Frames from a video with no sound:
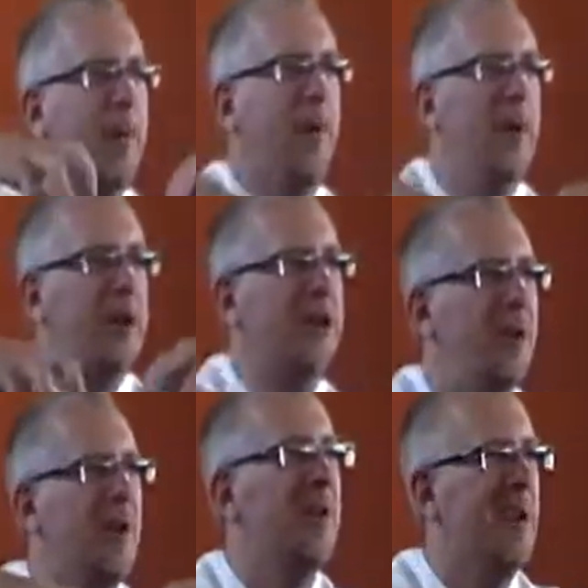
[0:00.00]
but we
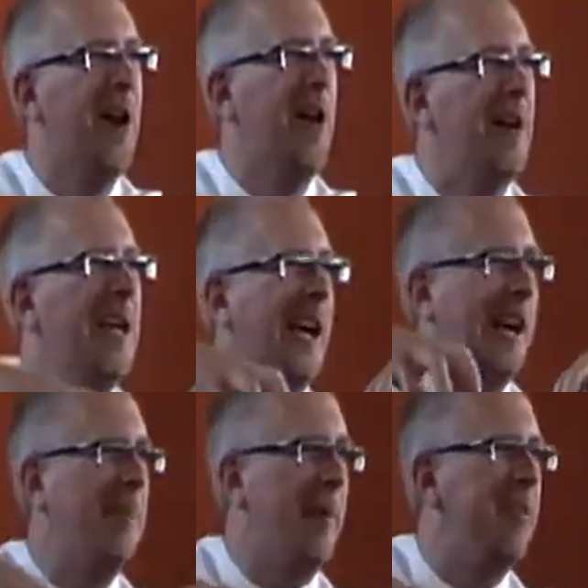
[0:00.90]
sure know
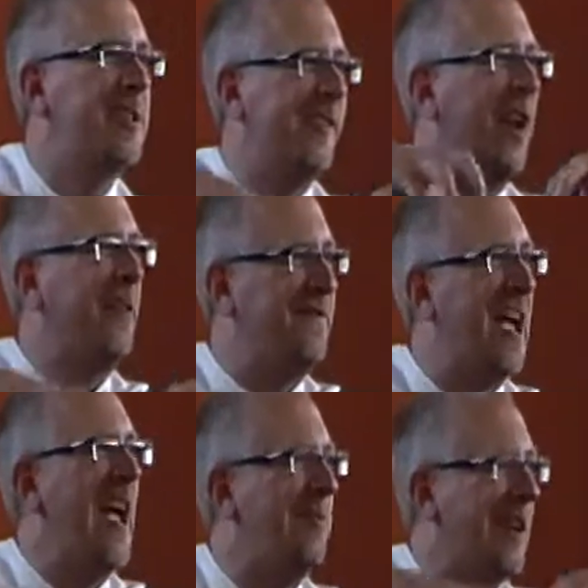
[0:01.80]
that members of our
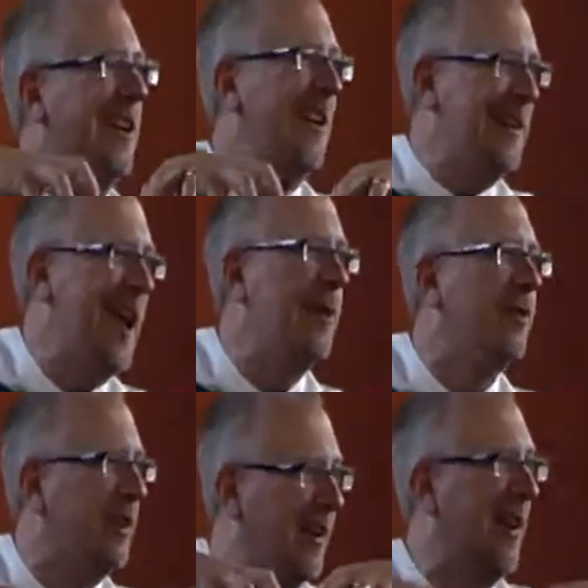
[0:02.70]
family, our
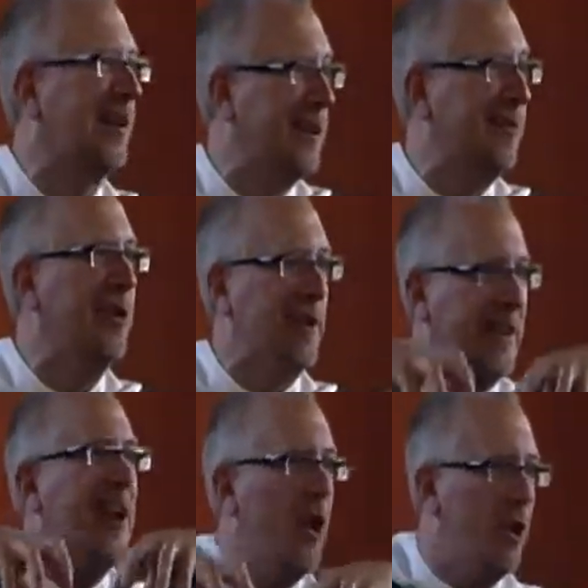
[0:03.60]
neighborhood, our
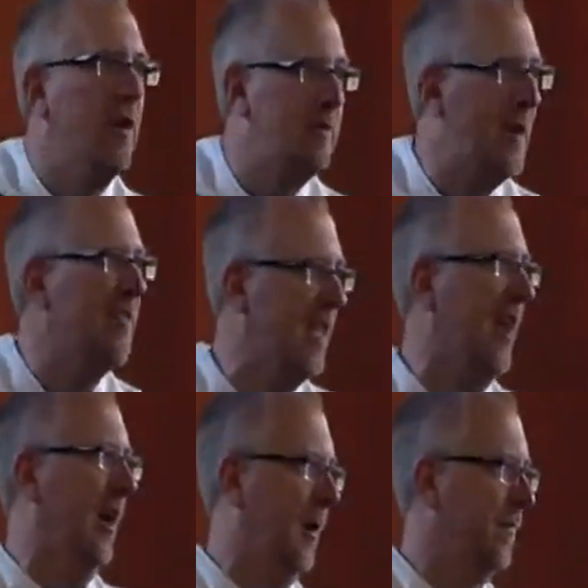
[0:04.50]
community who have been
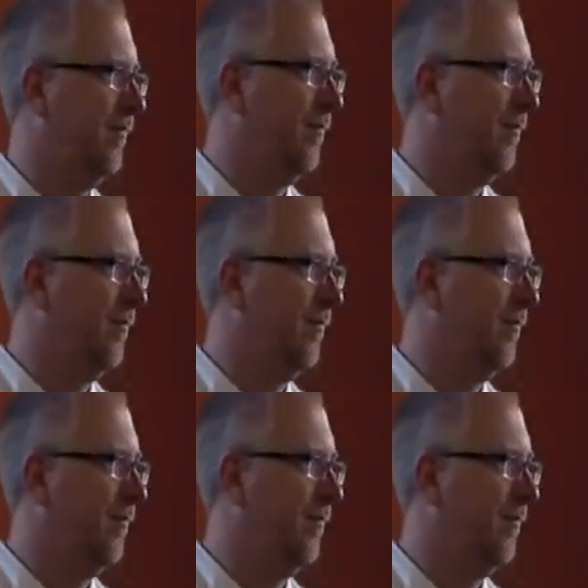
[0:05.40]
there.